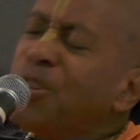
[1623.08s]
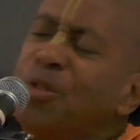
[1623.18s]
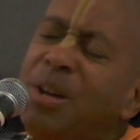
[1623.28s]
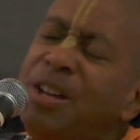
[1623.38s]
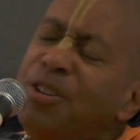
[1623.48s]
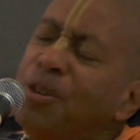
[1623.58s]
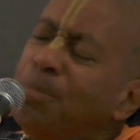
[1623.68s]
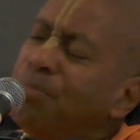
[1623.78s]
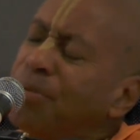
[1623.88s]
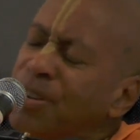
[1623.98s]
you in
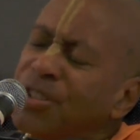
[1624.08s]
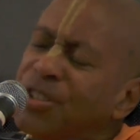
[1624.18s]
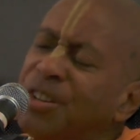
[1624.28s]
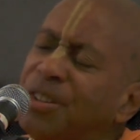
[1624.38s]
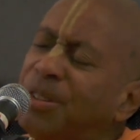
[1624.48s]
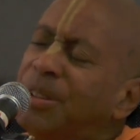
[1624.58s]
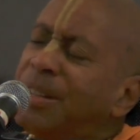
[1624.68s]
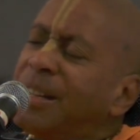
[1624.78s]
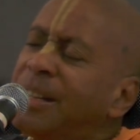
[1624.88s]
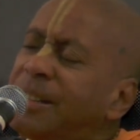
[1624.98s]
your personal,
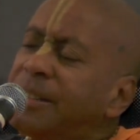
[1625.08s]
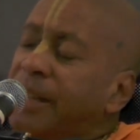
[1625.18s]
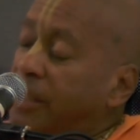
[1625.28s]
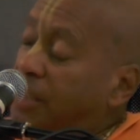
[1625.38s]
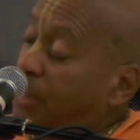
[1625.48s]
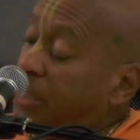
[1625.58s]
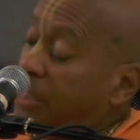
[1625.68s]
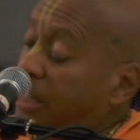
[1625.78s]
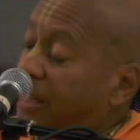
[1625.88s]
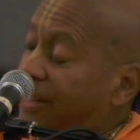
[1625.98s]
intimate
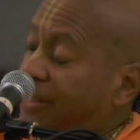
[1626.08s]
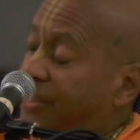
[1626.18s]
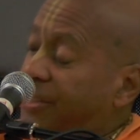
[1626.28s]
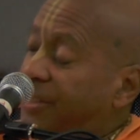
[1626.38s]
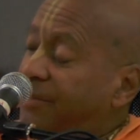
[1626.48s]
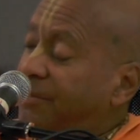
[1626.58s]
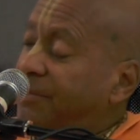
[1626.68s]
dealings.